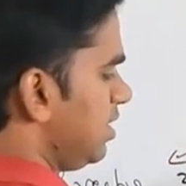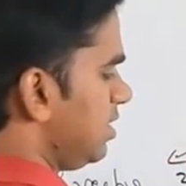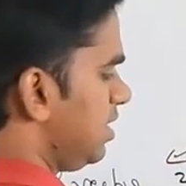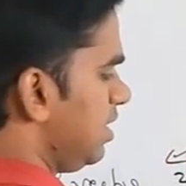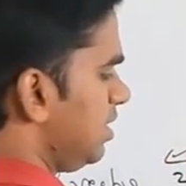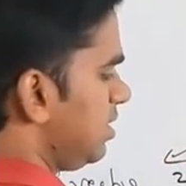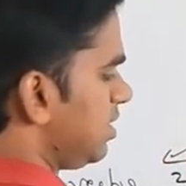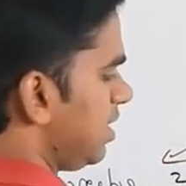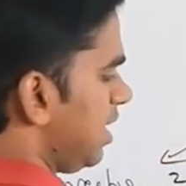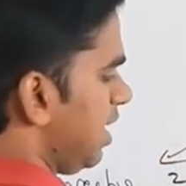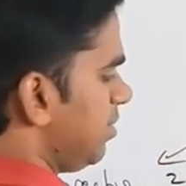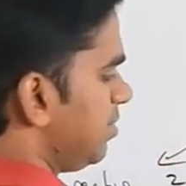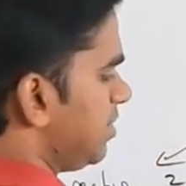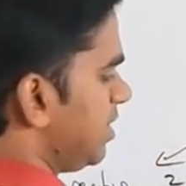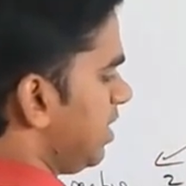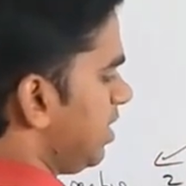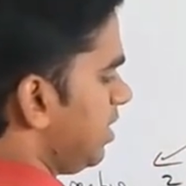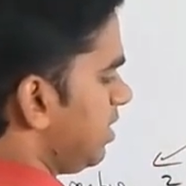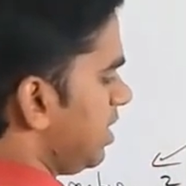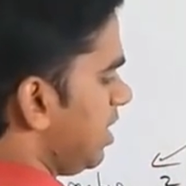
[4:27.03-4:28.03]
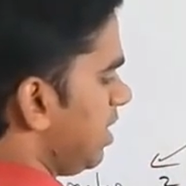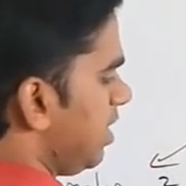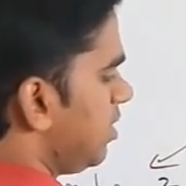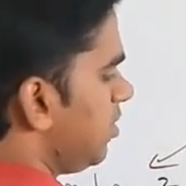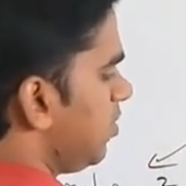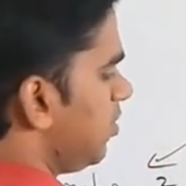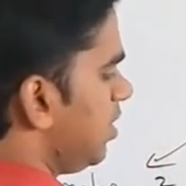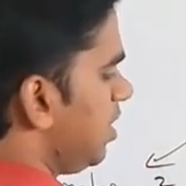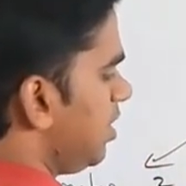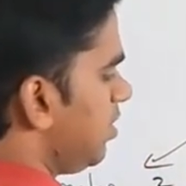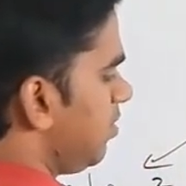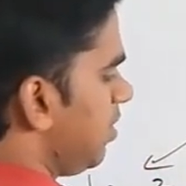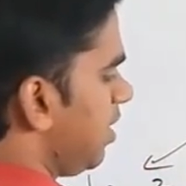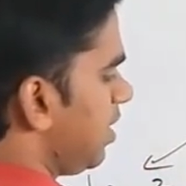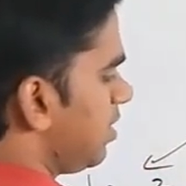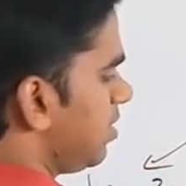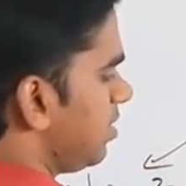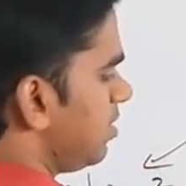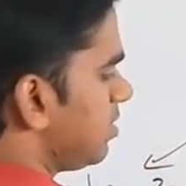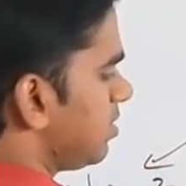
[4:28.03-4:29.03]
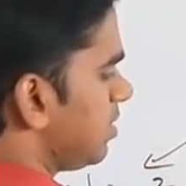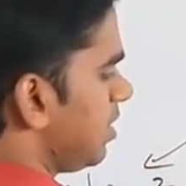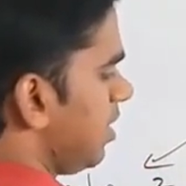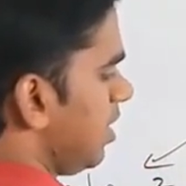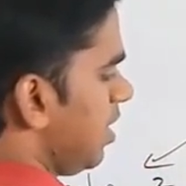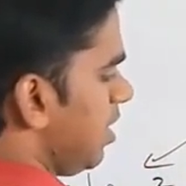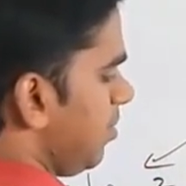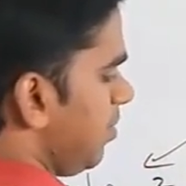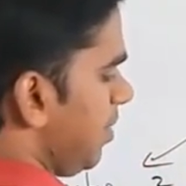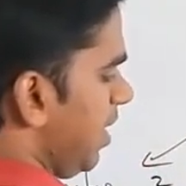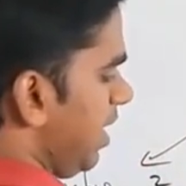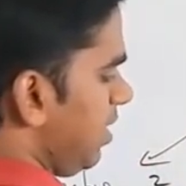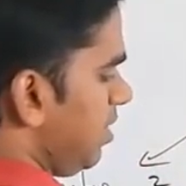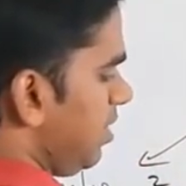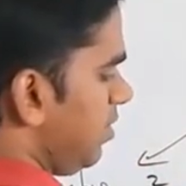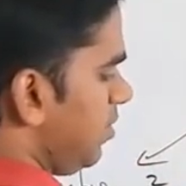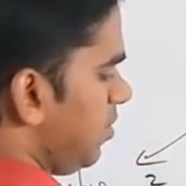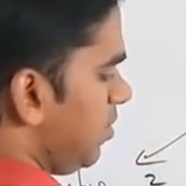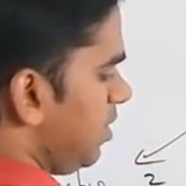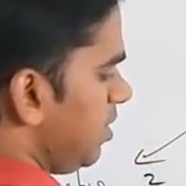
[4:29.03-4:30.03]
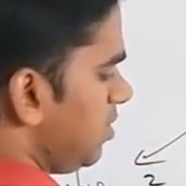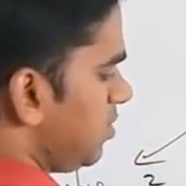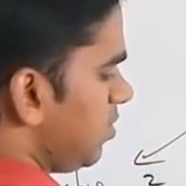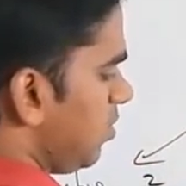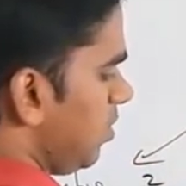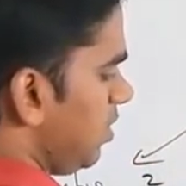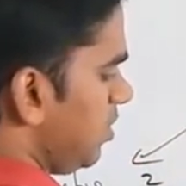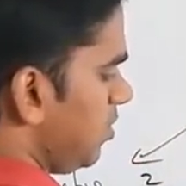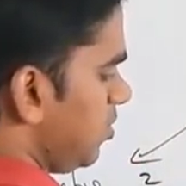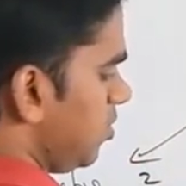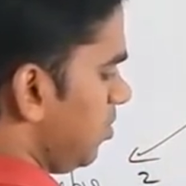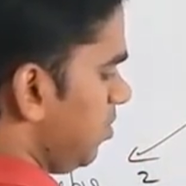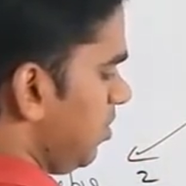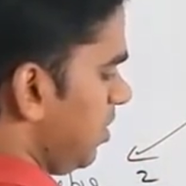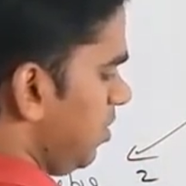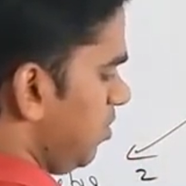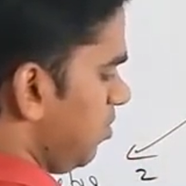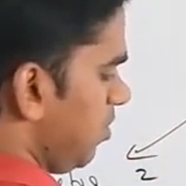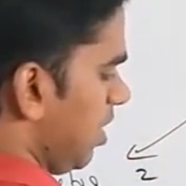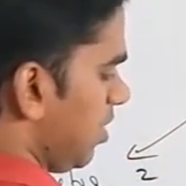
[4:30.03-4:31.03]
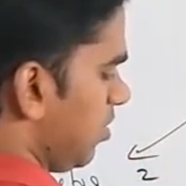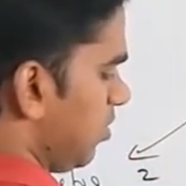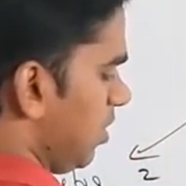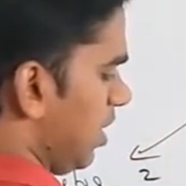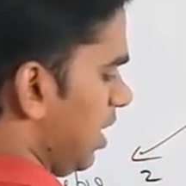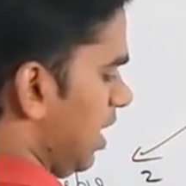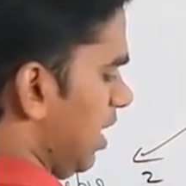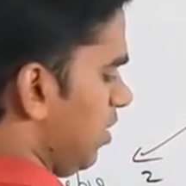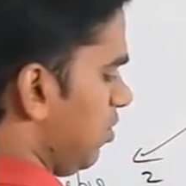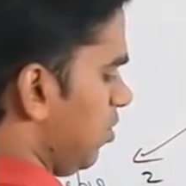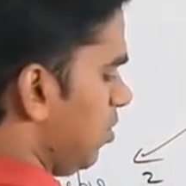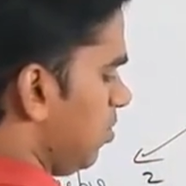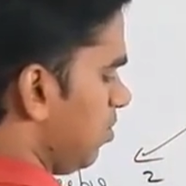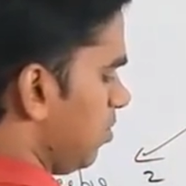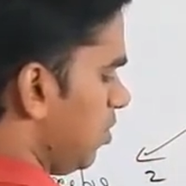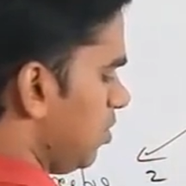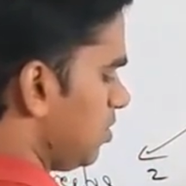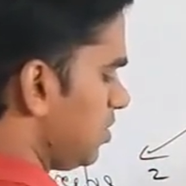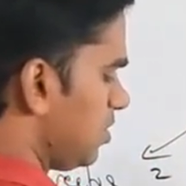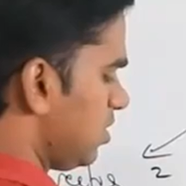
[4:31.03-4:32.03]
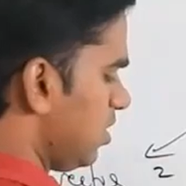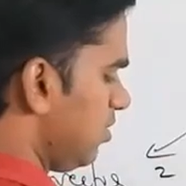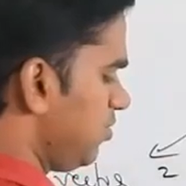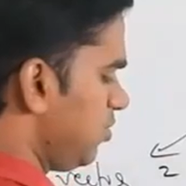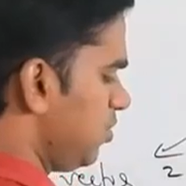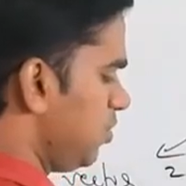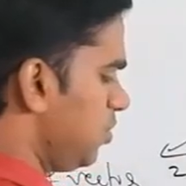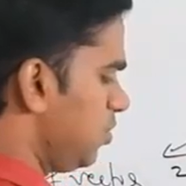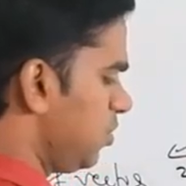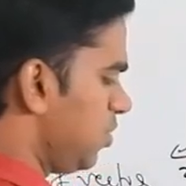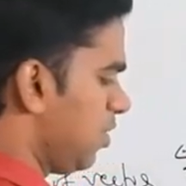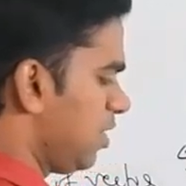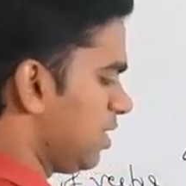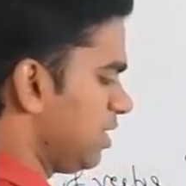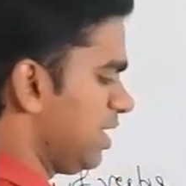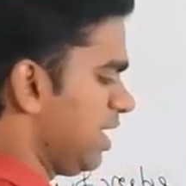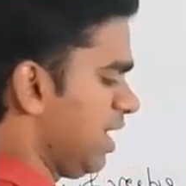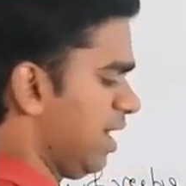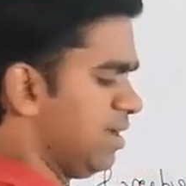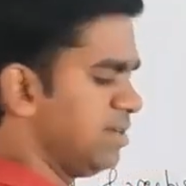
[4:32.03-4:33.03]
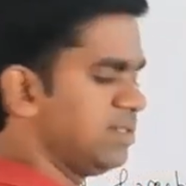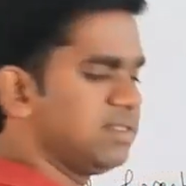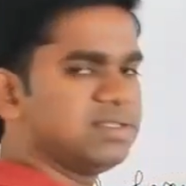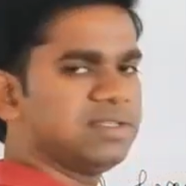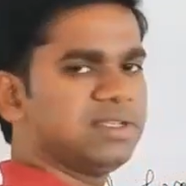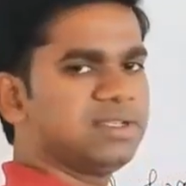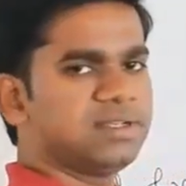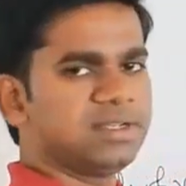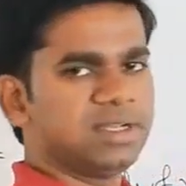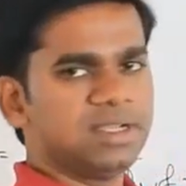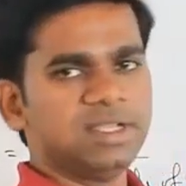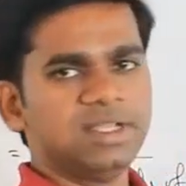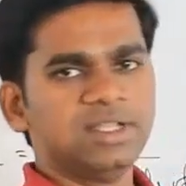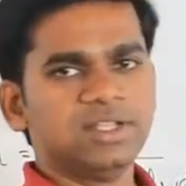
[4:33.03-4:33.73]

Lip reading: Since I am saying they are unit vectors, magnitude is going to be 1 only. I hope most of you got the answer.